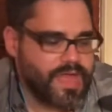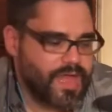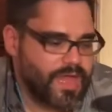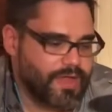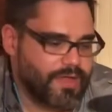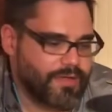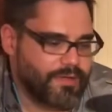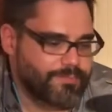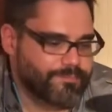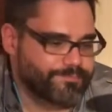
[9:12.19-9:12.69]

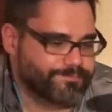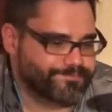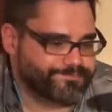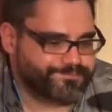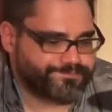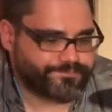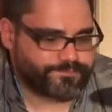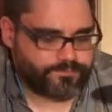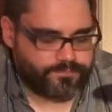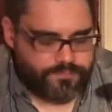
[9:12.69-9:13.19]

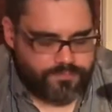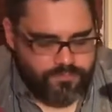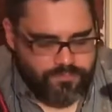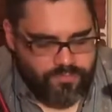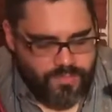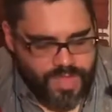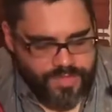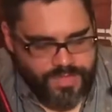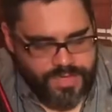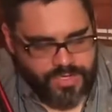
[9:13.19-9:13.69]

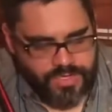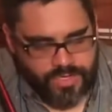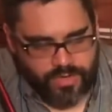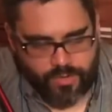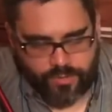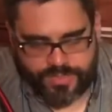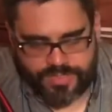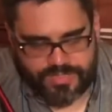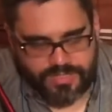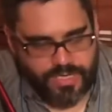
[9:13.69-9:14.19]
And then you can
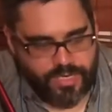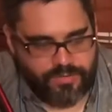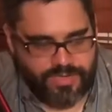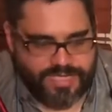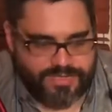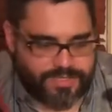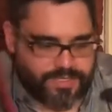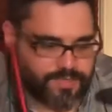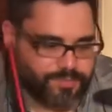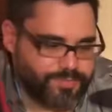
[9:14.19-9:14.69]
always,
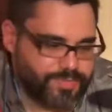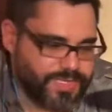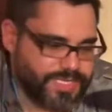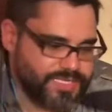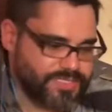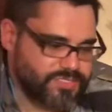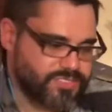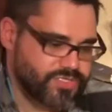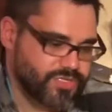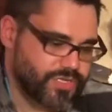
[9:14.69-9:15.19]
get the
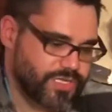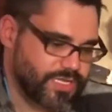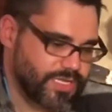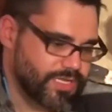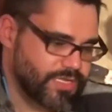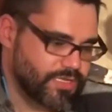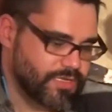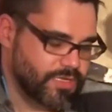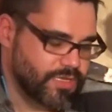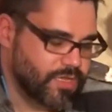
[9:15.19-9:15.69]
completes. You
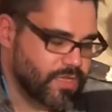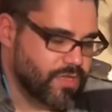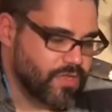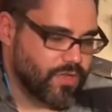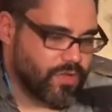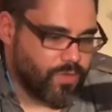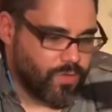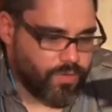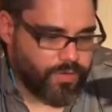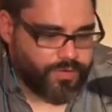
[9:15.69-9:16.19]
can
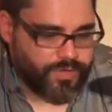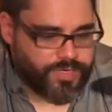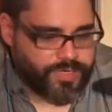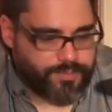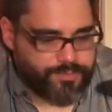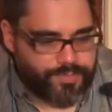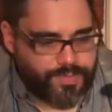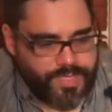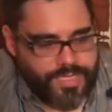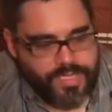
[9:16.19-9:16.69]
order a
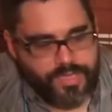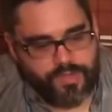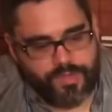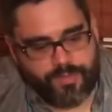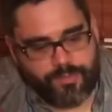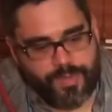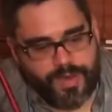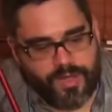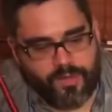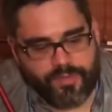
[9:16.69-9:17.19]
complete. You
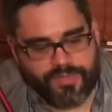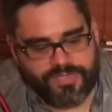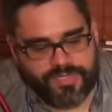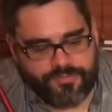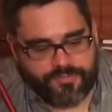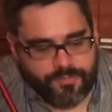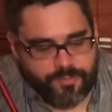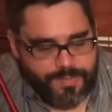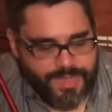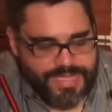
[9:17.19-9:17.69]
can pair it with
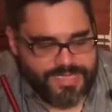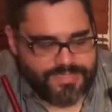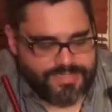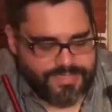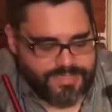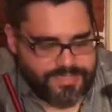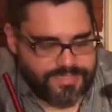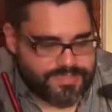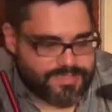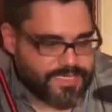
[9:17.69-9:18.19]
different
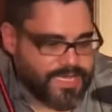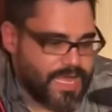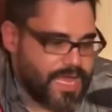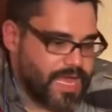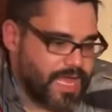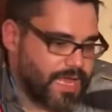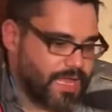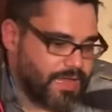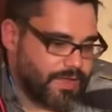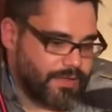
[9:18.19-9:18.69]
bases.
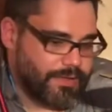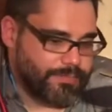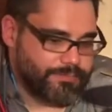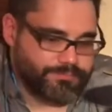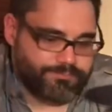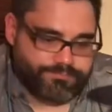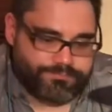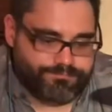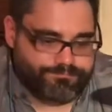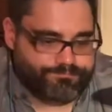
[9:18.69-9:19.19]

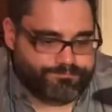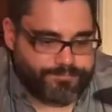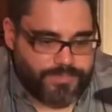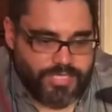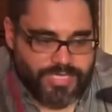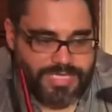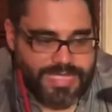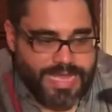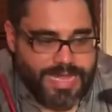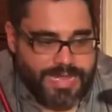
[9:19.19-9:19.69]
You
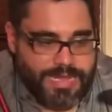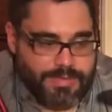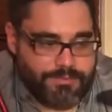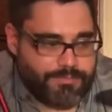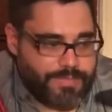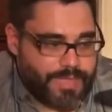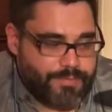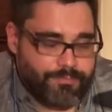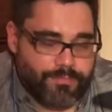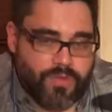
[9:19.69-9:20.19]
can get it
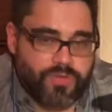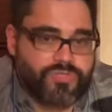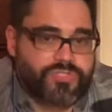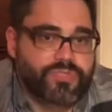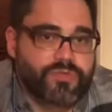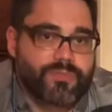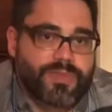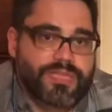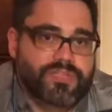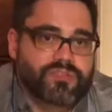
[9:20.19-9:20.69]
at most of
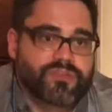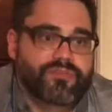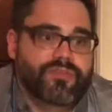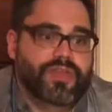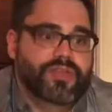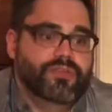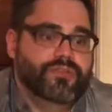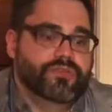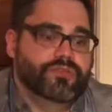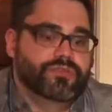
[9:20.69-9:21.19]
your major
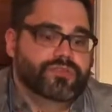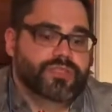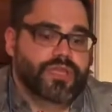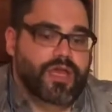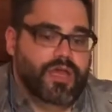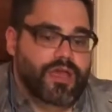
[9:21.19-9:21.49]
vendors.